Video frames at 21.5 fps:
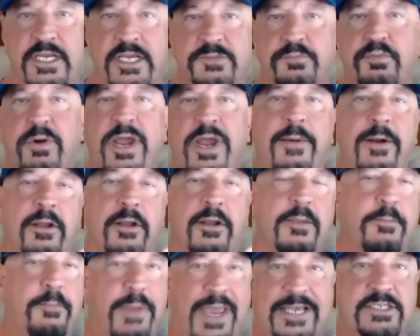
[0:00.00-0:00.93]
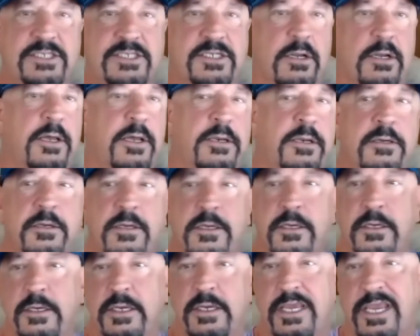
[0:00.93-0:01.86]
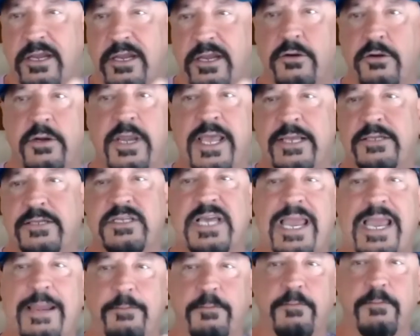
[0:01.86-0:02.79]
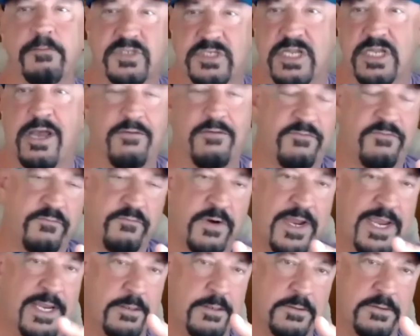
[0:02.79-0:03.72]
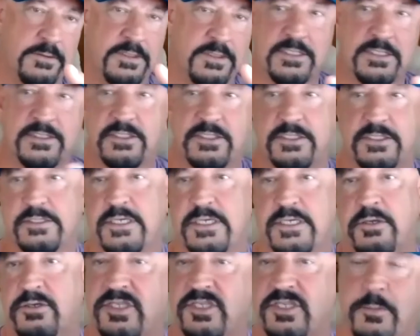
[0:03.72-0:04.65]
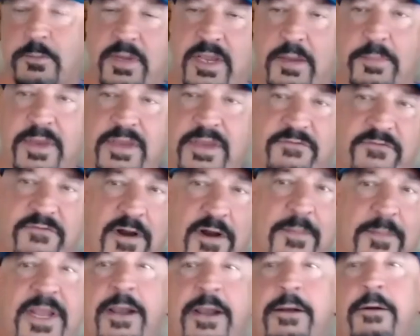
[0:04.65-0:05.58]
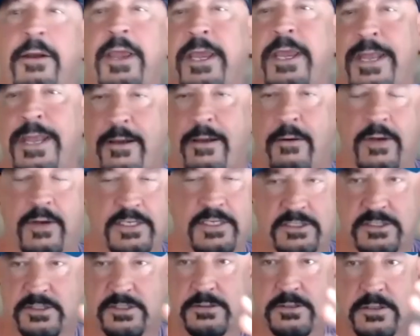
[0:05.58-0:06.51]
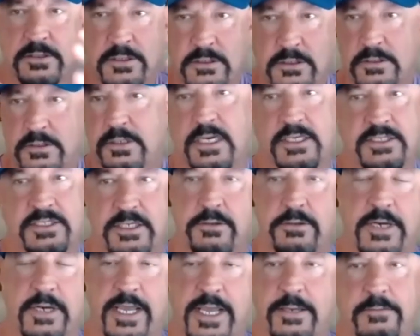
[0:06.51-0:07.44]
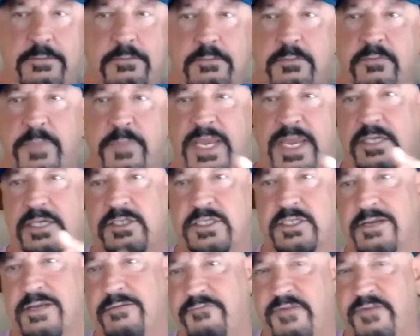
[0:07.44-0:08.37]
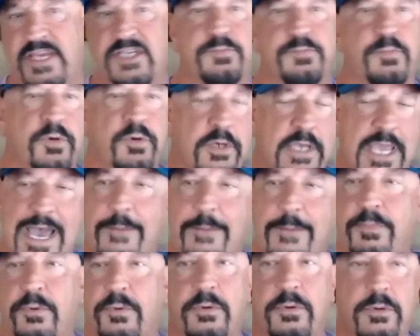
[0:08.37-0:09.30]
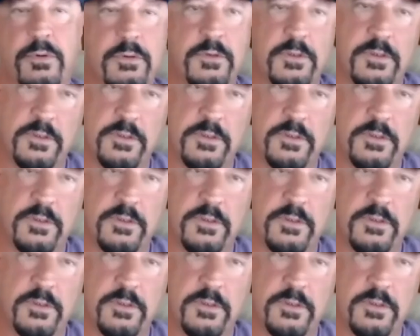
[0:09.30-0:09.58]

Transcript: it's primarily based on internet type stuff, right? It used to be a big farming area. Now it's internet based, Facebook, Apple,